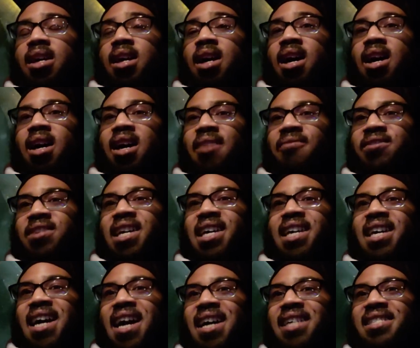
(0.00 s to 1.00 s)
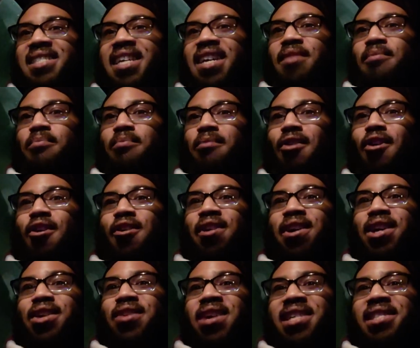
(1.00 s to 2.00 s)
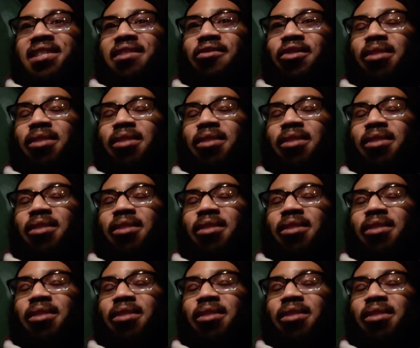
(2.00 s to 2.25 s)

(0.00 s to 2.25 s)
I feel like guys get more aggressive